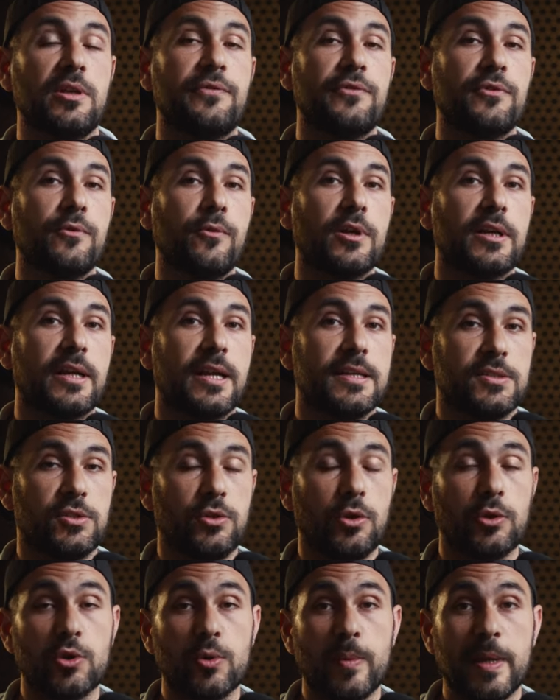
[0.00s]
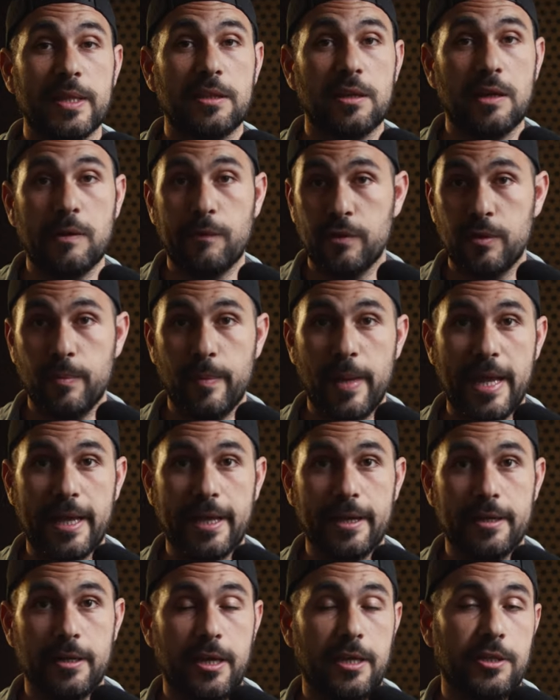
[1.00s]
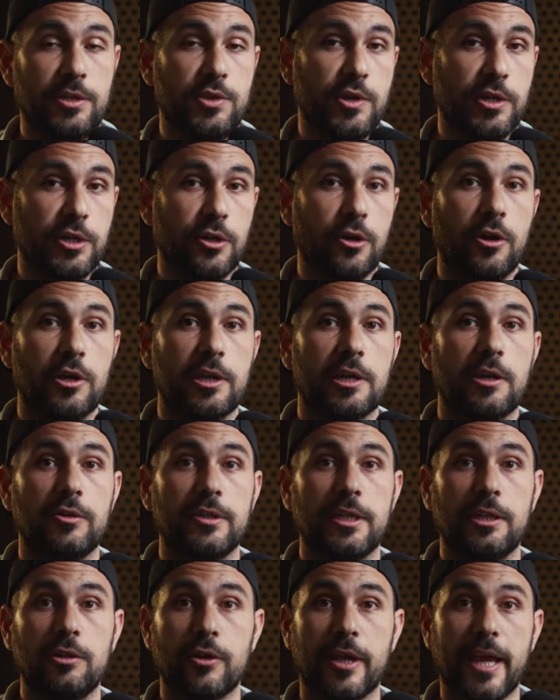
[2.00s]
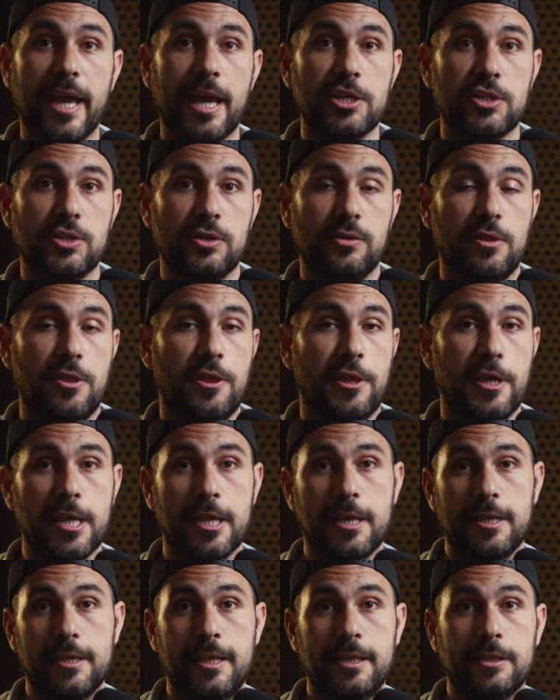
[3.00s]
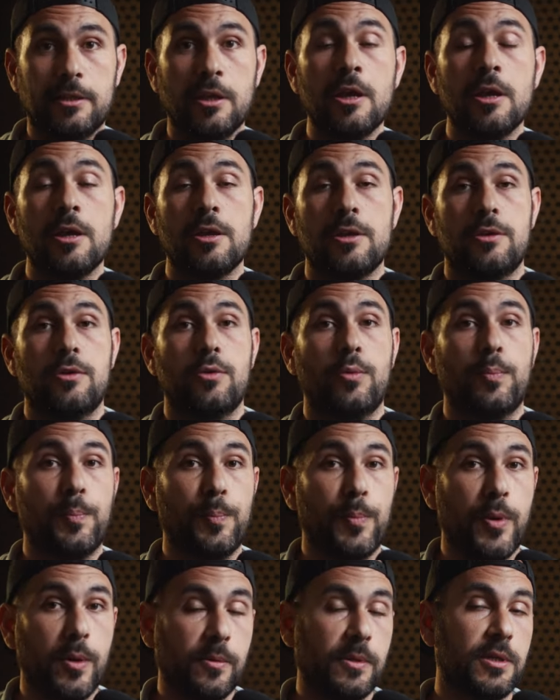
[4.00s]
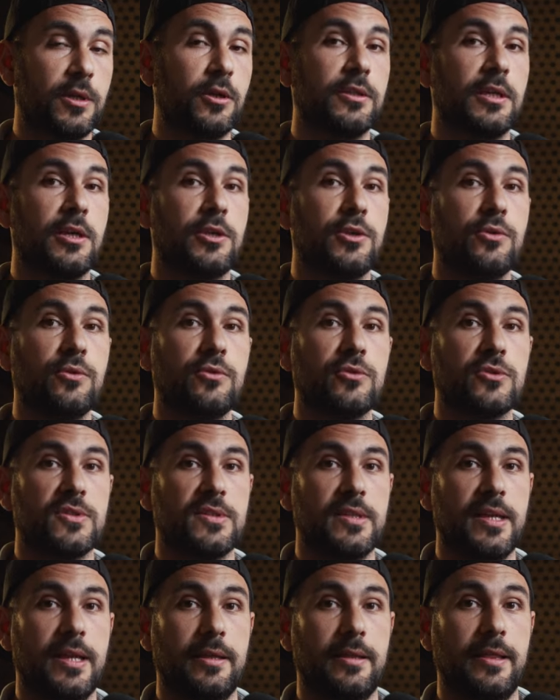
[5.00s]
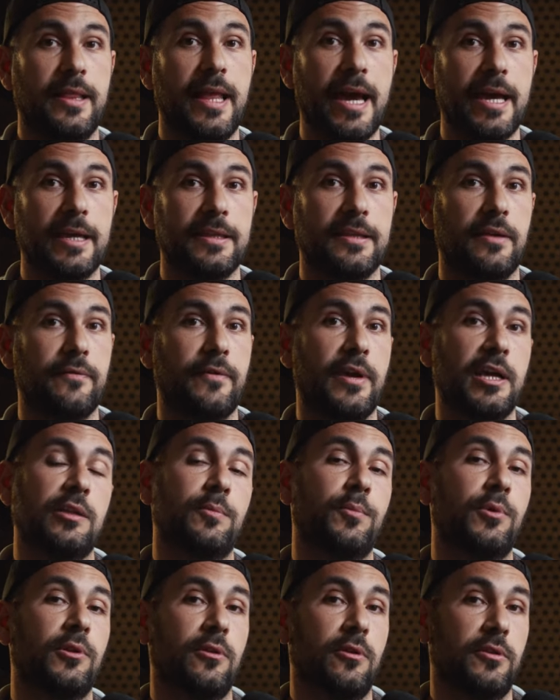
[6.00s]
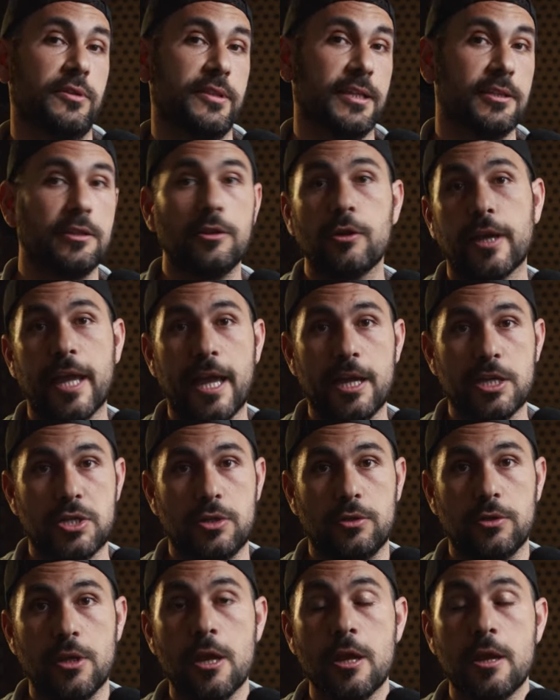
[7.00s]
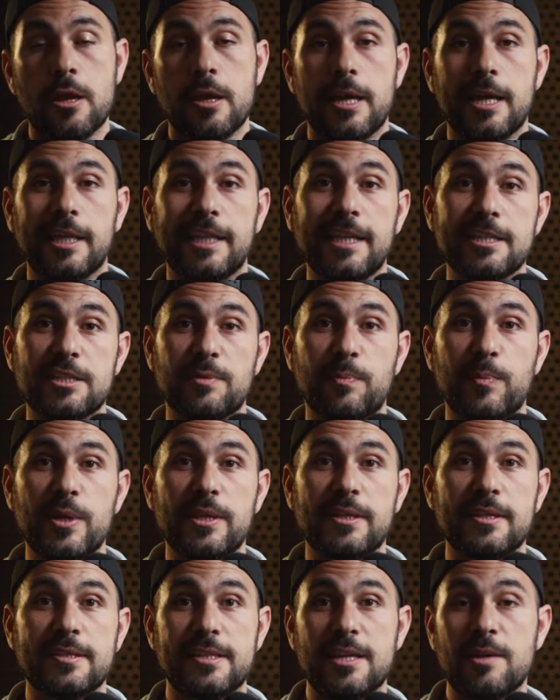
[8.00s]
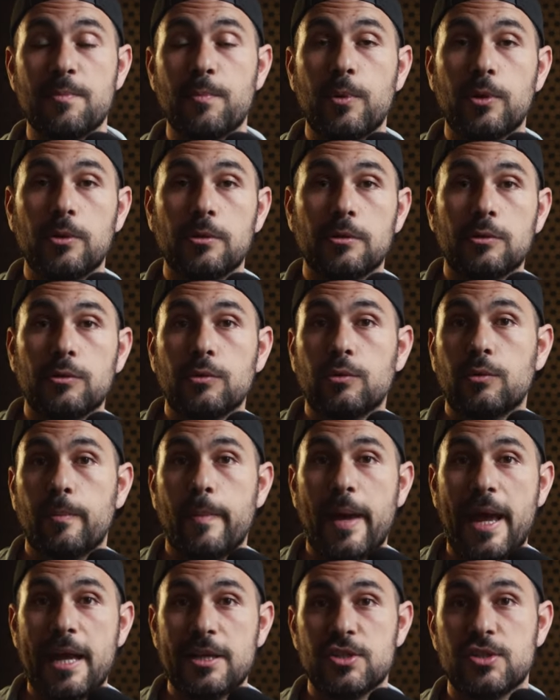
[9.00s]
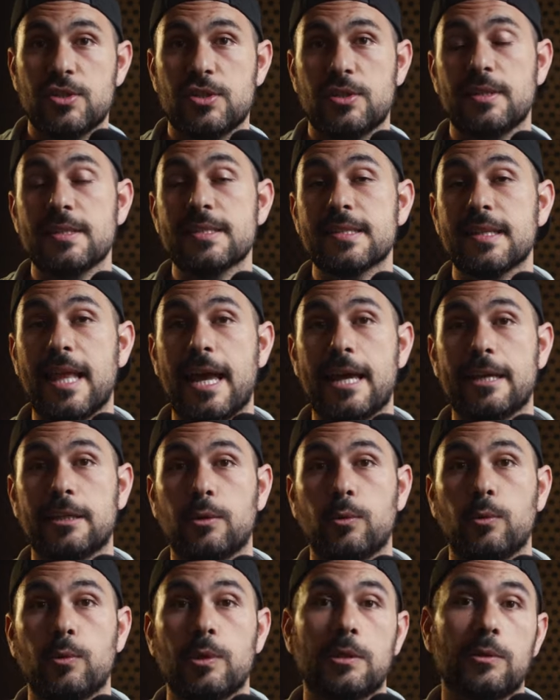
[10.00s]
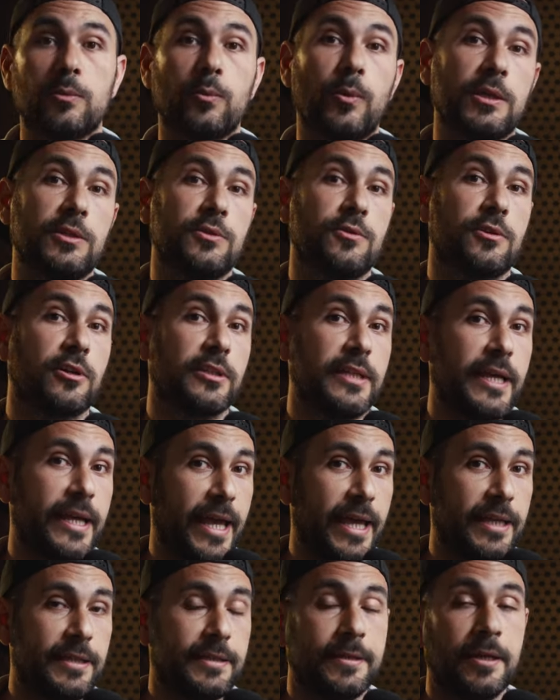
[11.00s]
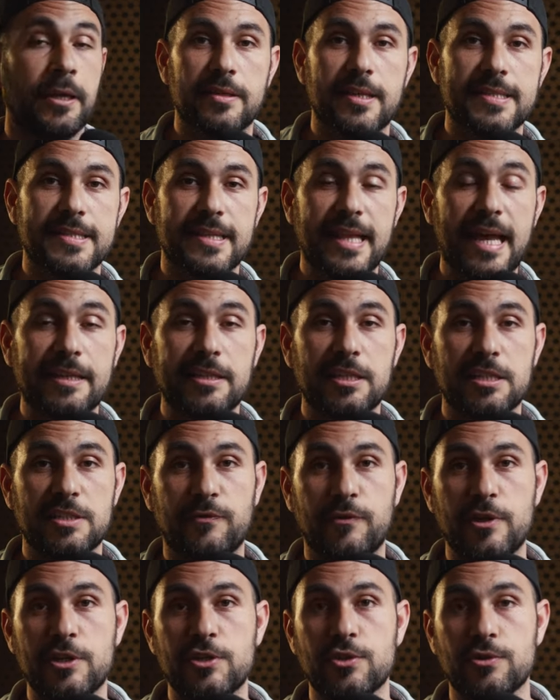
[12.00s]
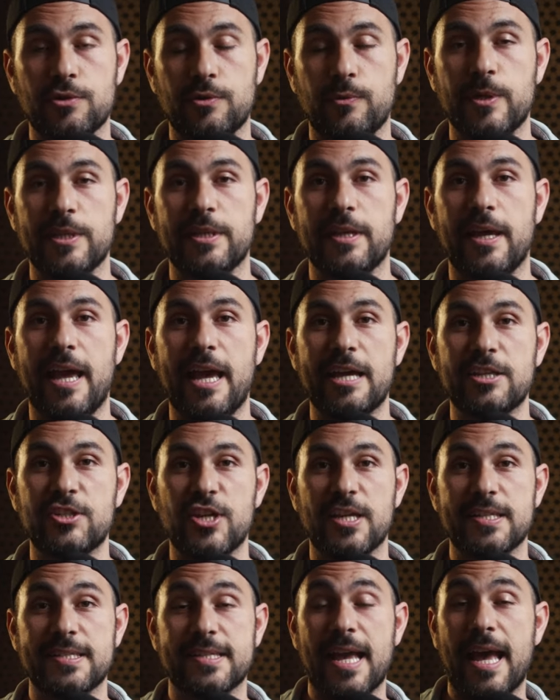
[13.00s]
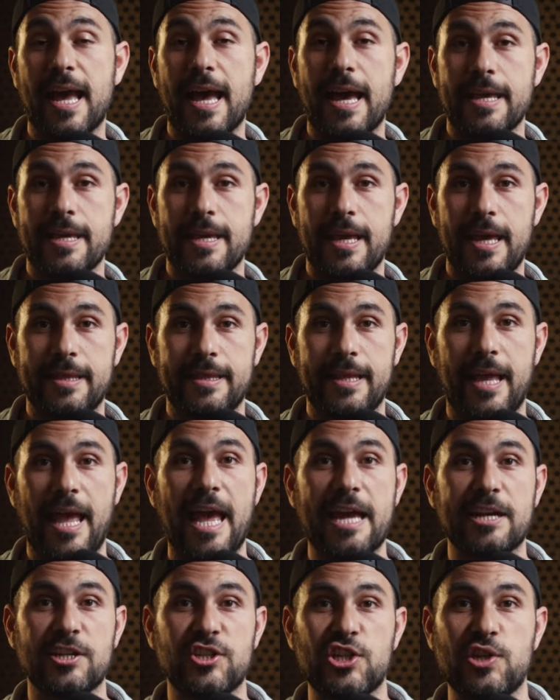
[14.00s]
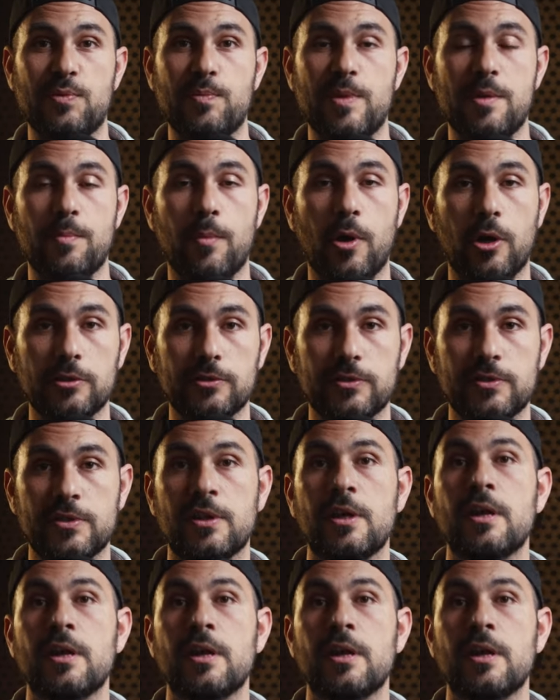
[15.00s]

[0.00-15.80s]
if you work as a documentary filmmaker and you're going on a location thinking that you're probably gonna use the light available on that location, it is pretty simple to match this light with what you're gonna get. This light is featured with HSI and RGB mode.